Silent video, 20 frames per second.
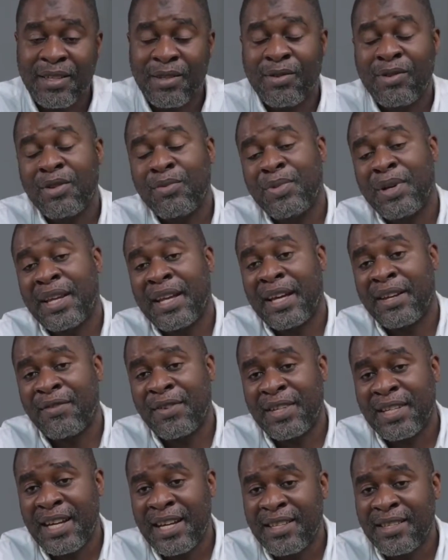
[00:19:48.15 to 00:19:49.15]
It could be an
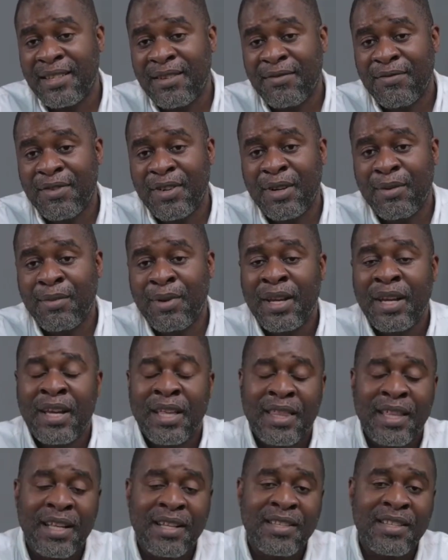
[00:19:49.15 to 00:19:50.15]
advertising firm
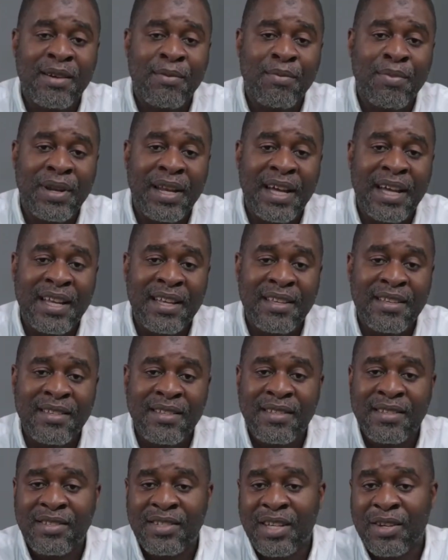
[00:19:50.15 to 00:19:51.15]
that
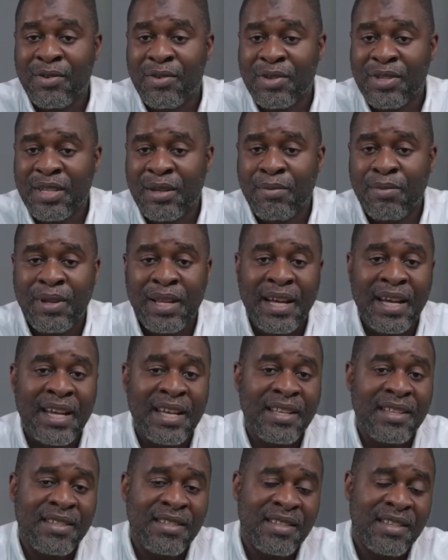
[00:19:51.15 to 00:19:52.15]
supplies general
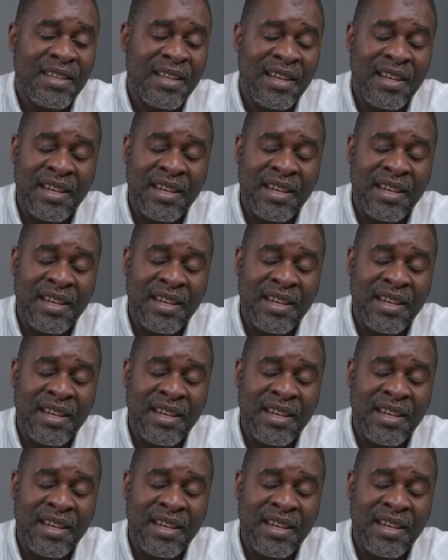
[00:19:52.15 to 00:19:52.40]
supplies